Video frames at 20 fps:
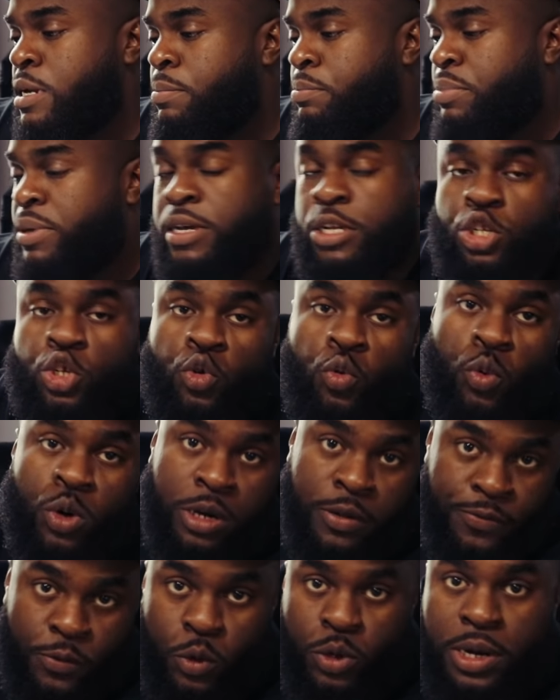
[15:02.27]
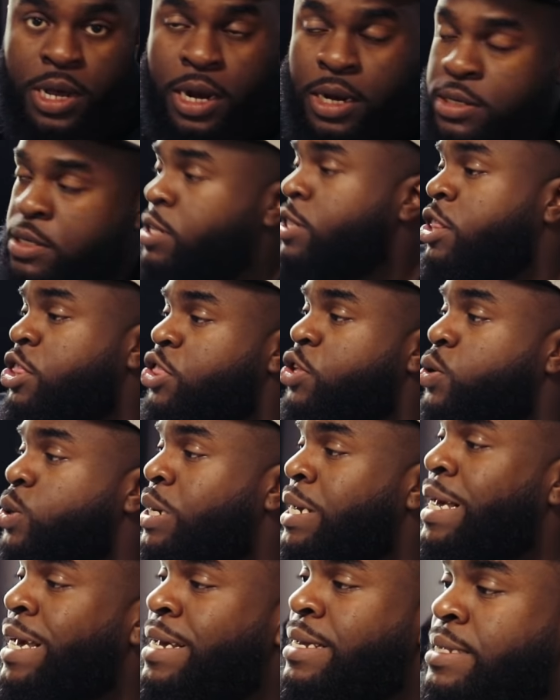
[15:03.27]
up being
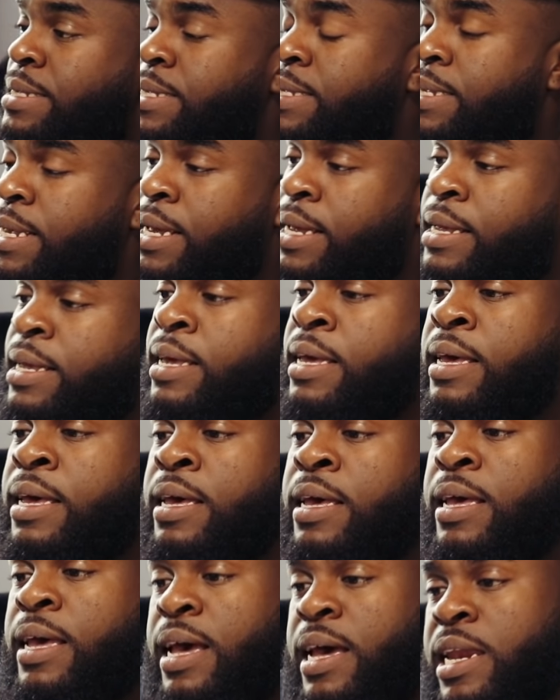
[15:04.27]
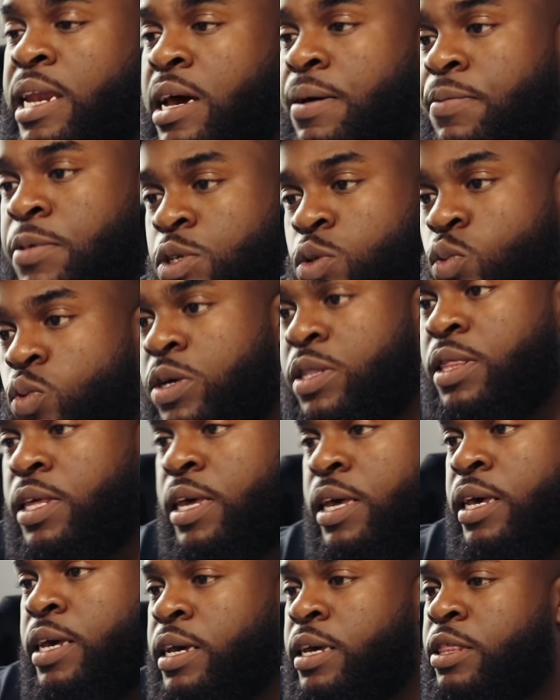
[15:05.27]
$24.38. And that was with
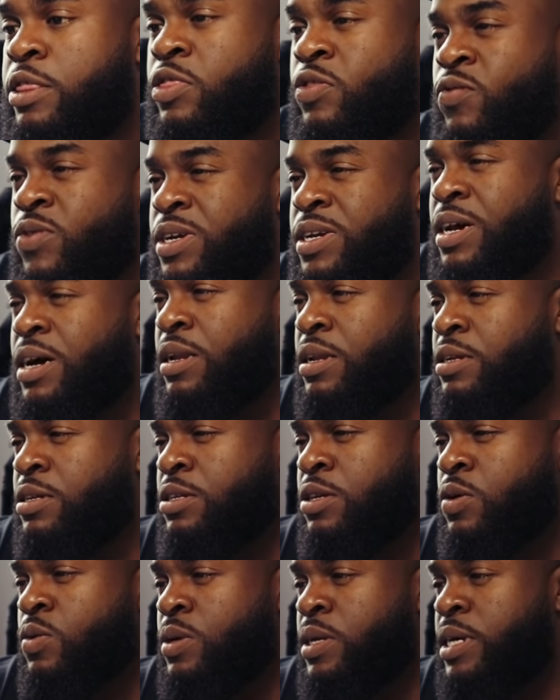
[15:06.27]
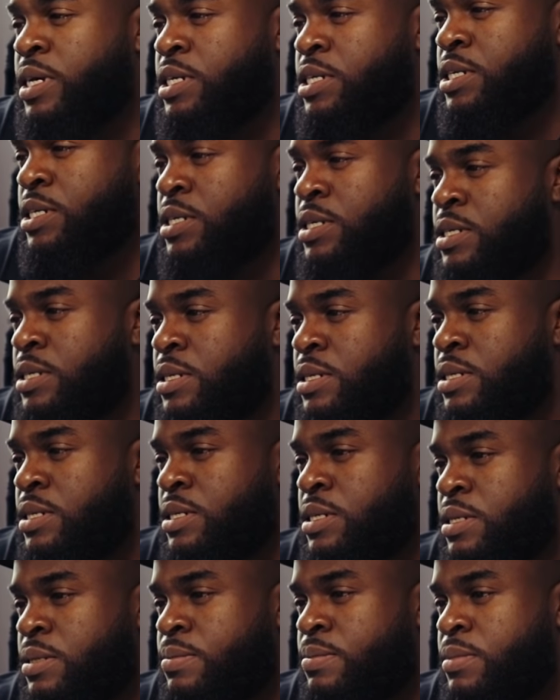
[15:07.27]
a $3 donation
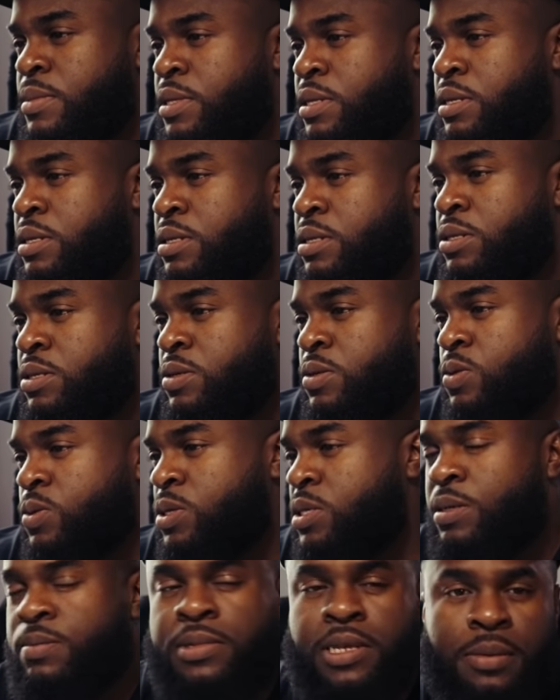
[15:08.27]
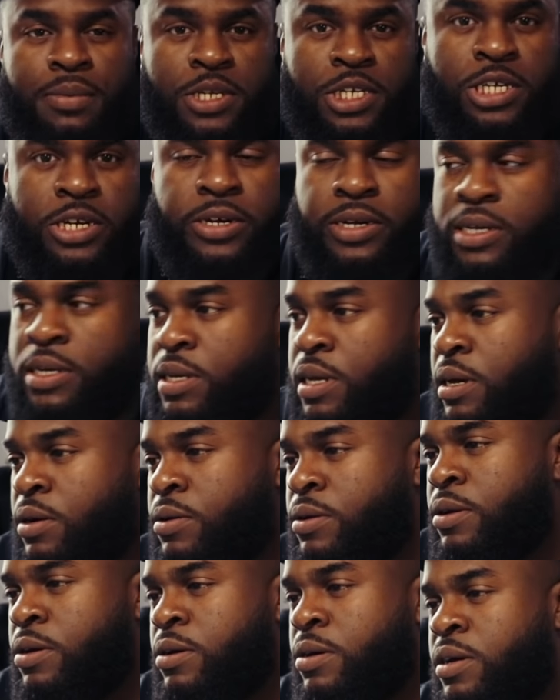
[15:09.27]
to some type of charity. I
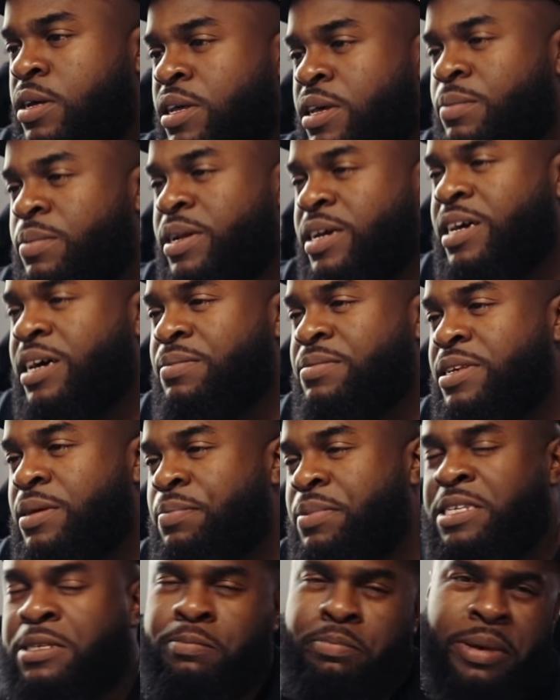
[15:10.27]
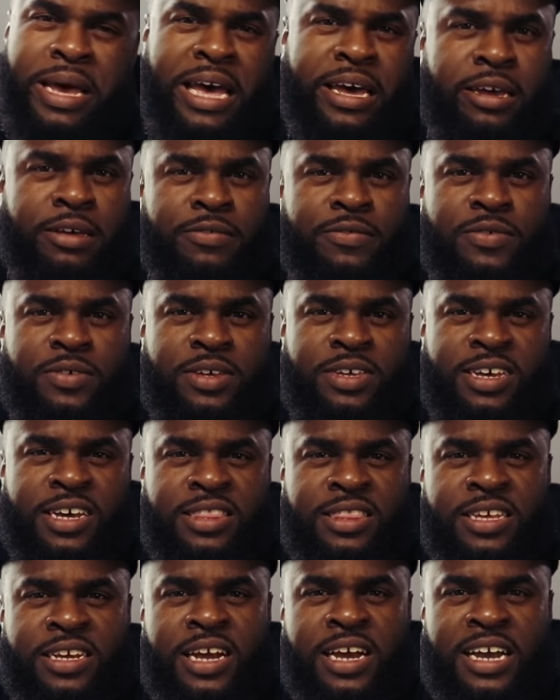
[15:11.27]
don't know. But it comes up as bag fee. I
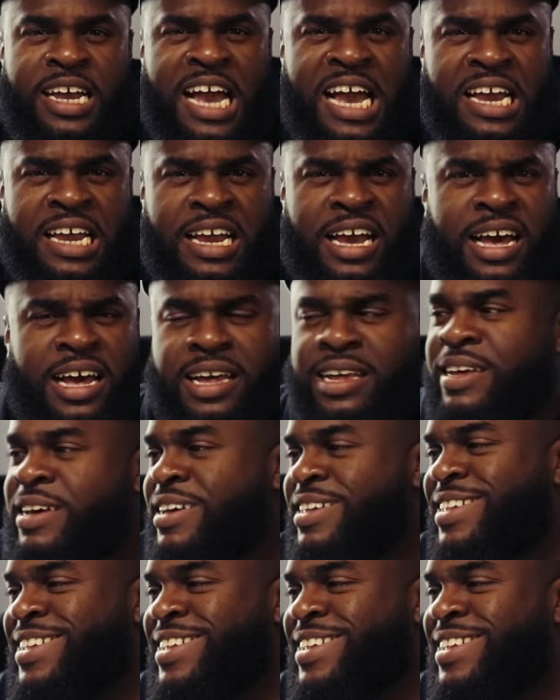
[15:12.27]
think I got got.